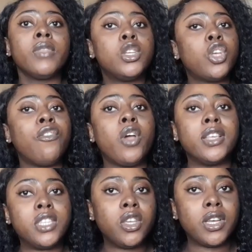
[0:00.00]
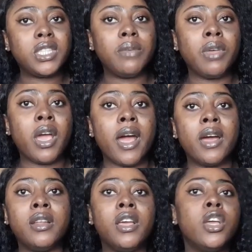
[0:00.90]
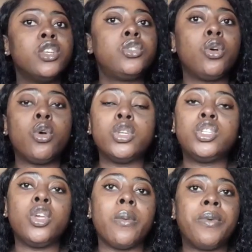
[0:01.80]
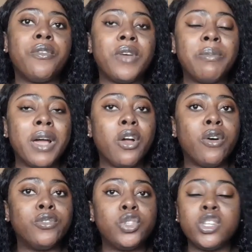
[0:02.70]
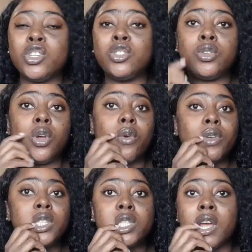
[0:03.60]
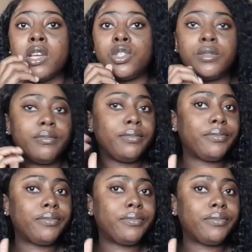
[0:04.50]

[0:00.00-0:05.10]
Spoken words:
So you've got your SIM card. So go to your preferred bank of choice. Just do your research.